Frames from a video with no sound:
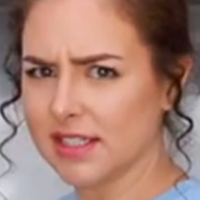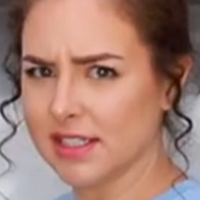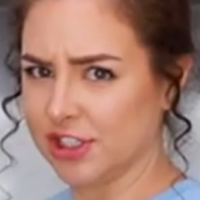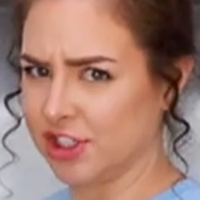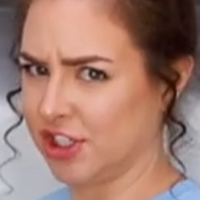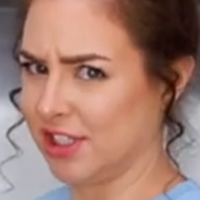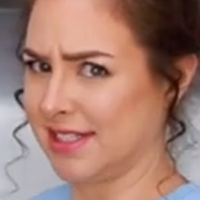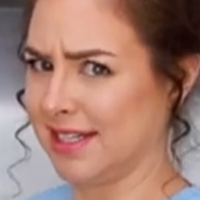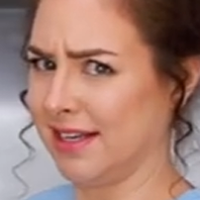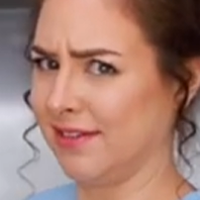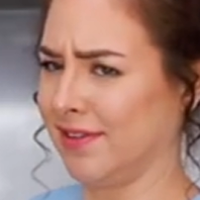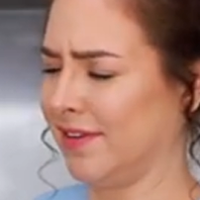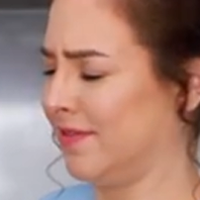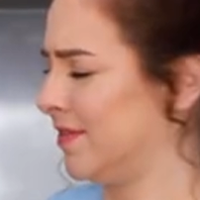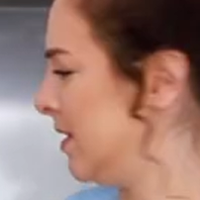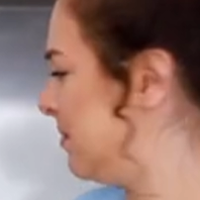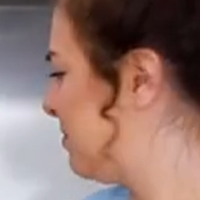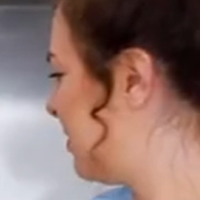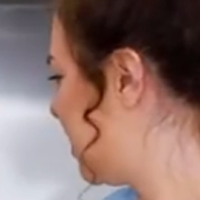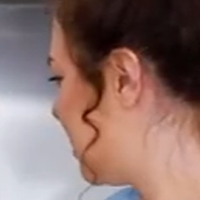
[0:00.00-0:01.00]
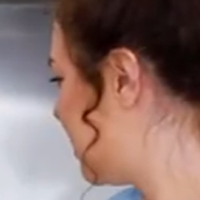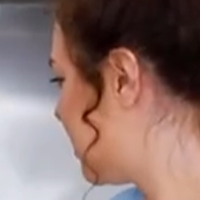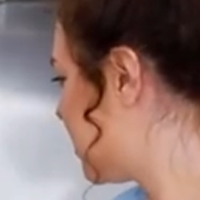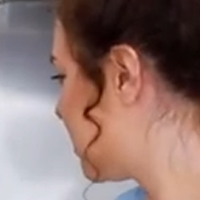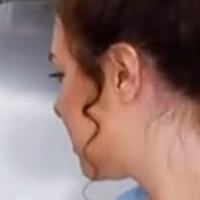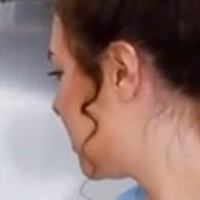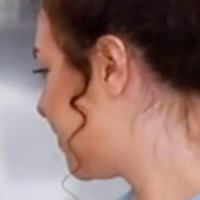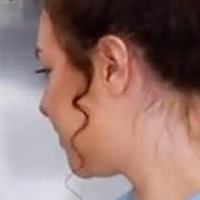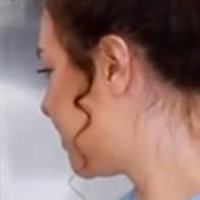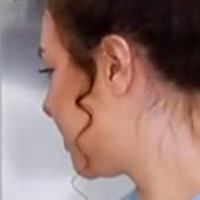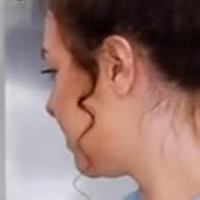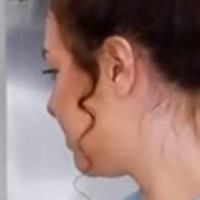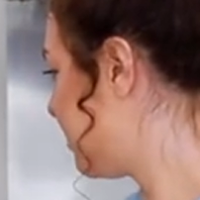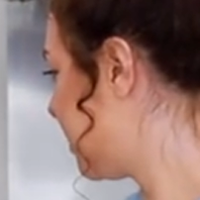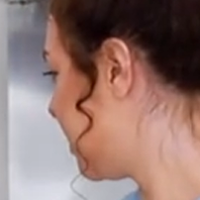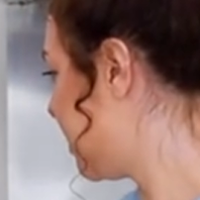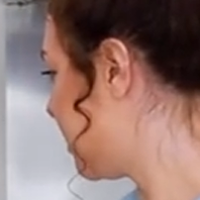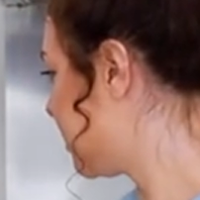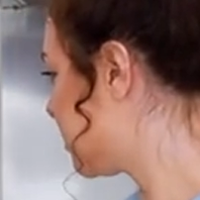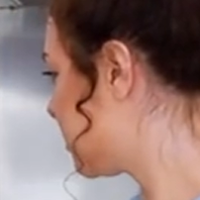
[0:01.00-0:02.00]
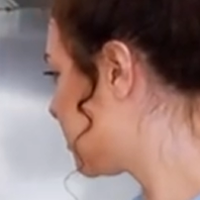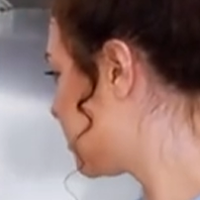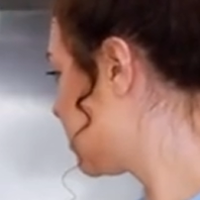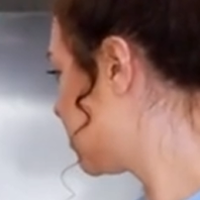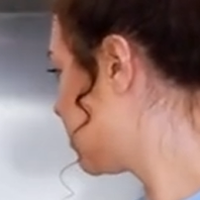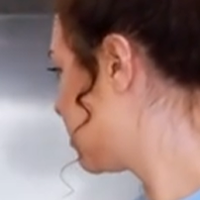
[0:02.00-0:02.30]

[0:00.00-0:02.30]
did she say 15 minutes? 15 minutes.